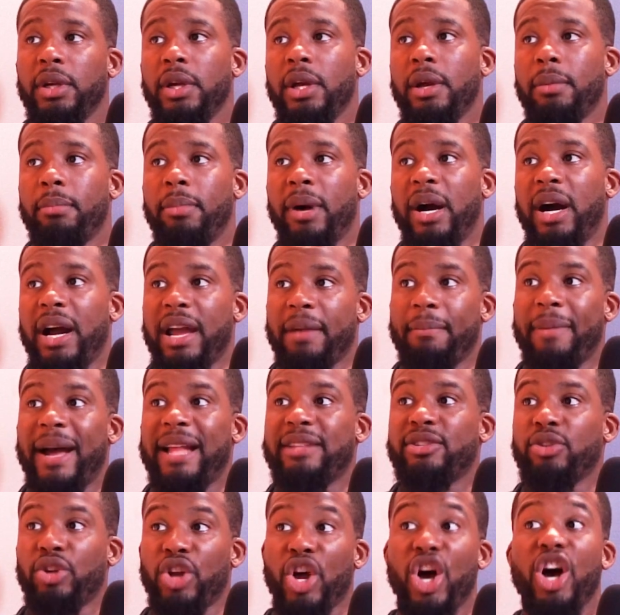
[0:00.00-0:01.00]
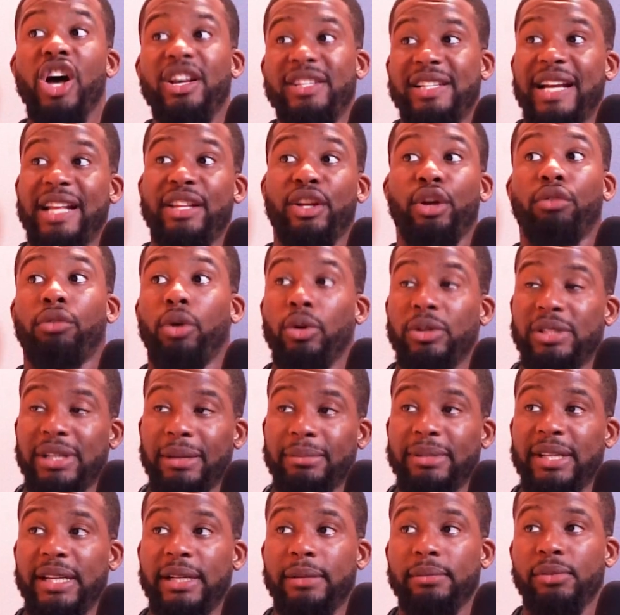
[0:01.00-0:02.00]
But man's on her side of the road
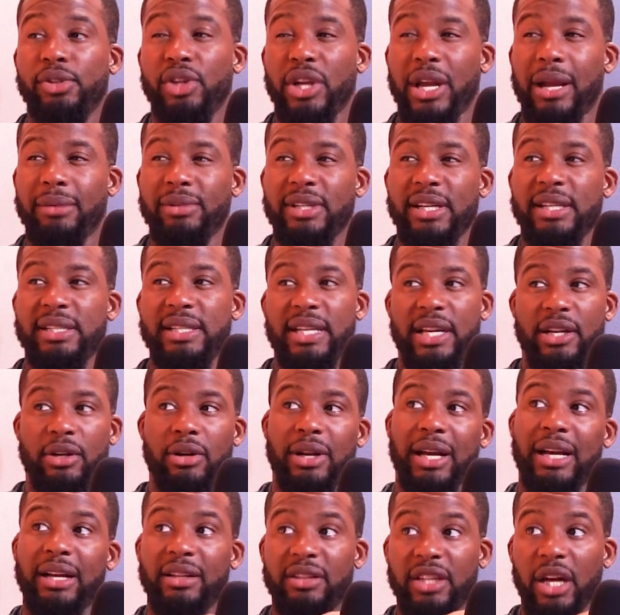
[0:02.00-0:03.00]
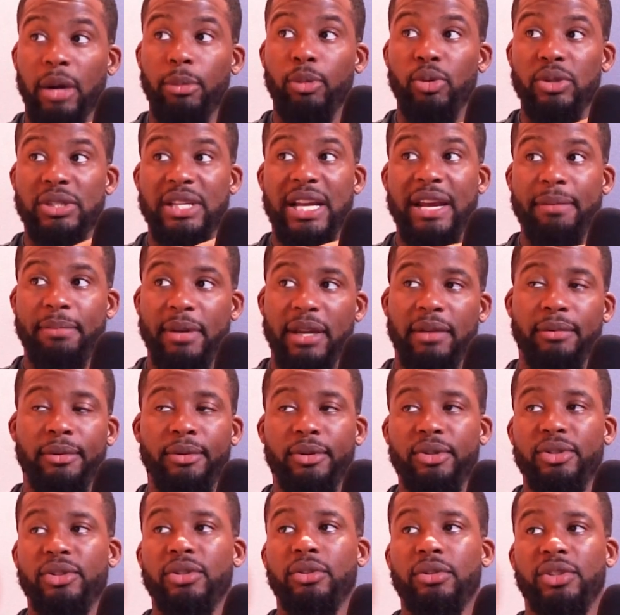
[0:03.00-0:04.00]
sometimes. You get what yeah, I'm trying to yeah, say? You know, yeah. like a double side pavement road.
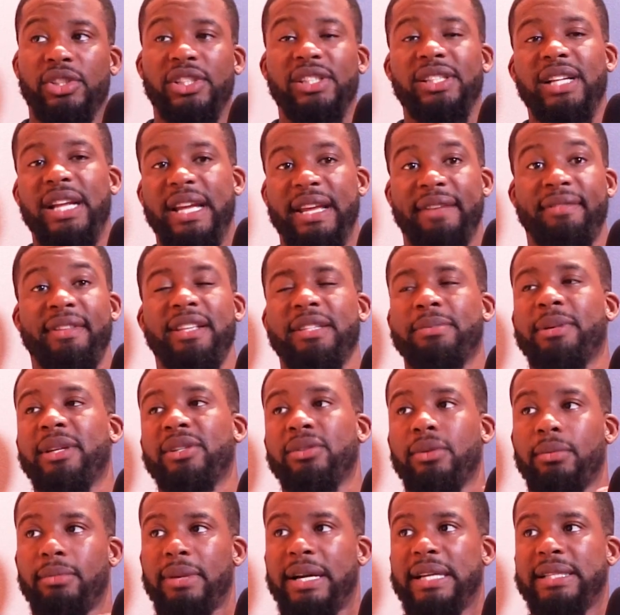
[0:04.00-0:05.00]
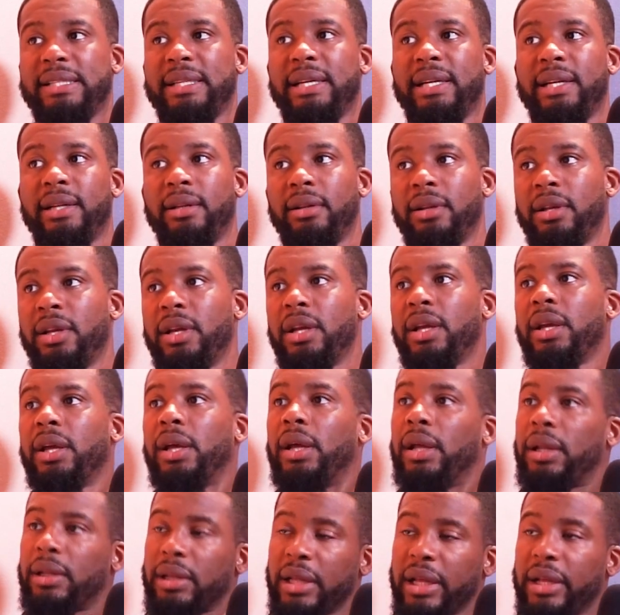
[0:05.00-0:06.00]
So she's like, if there's space on my side,
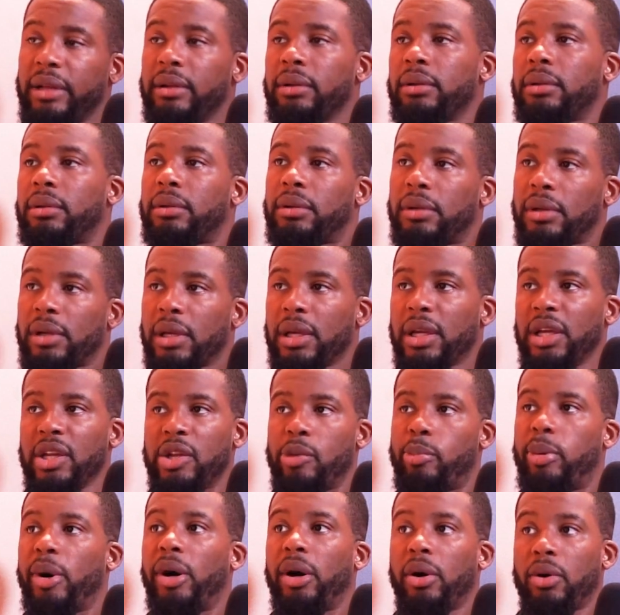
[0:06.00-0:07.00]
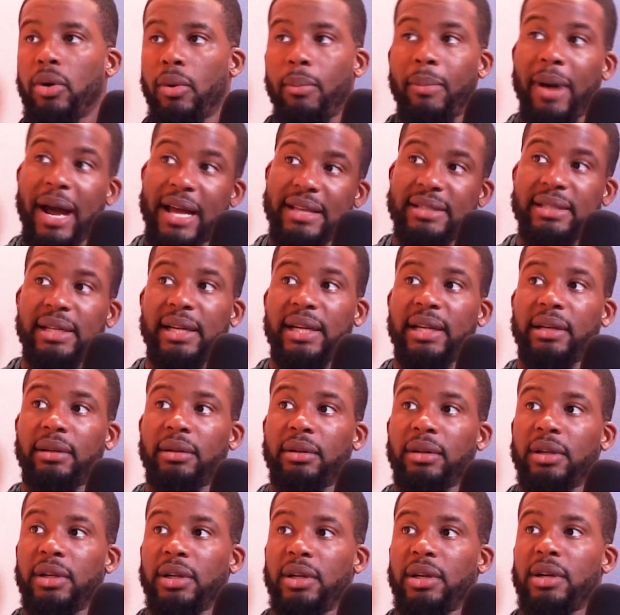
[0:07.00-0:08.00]
then can you park on my side
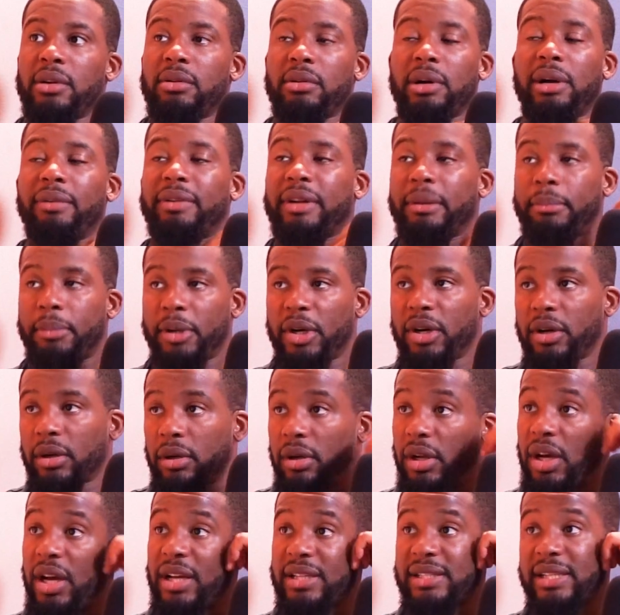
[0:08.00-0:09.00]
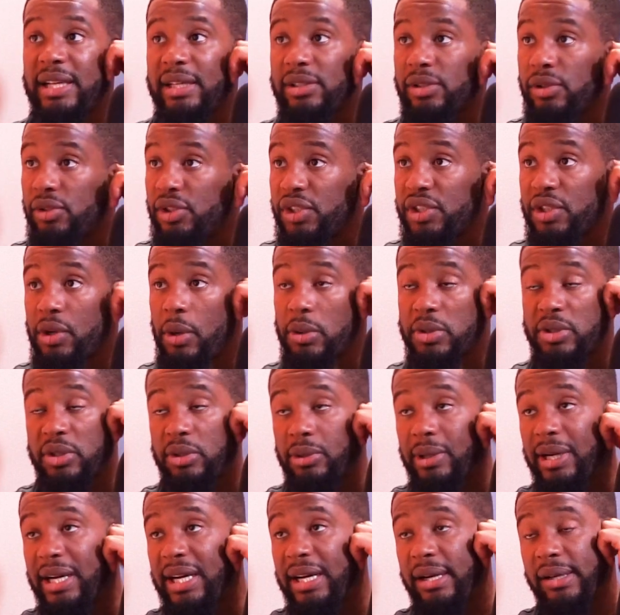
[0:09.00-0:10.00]
mm. rather than parking on her side? So she's closer to
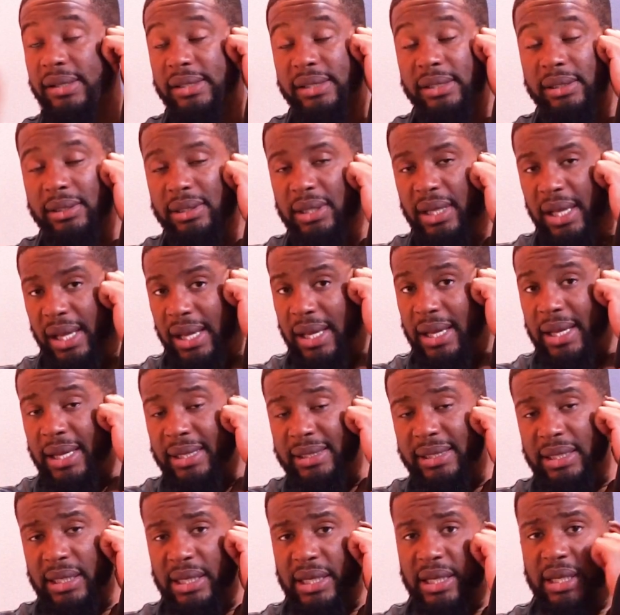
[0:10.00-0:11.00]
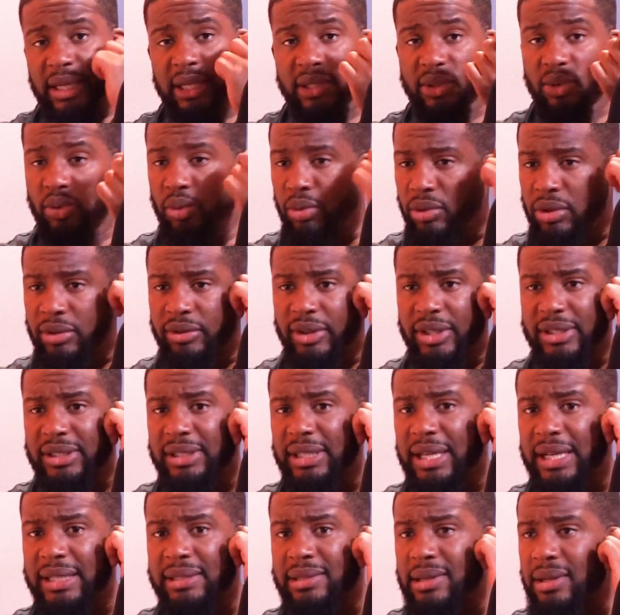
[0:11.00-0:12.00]
her house. I said, yeah, that's cool. You've asked
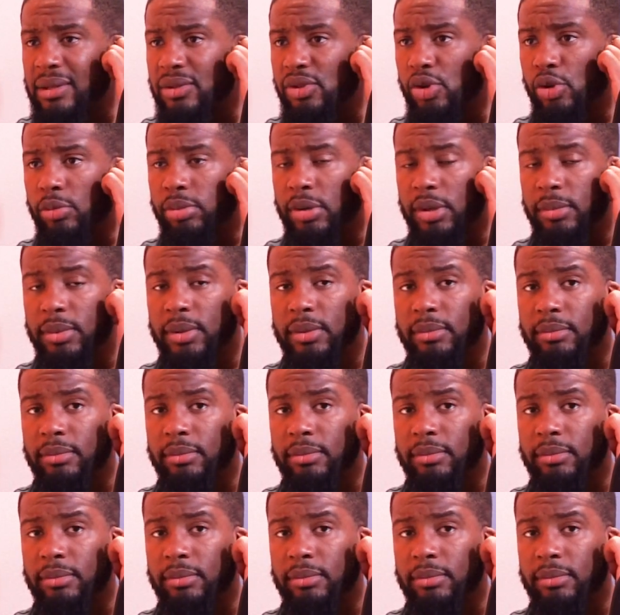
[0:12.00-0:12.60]
nicely. It's no problem.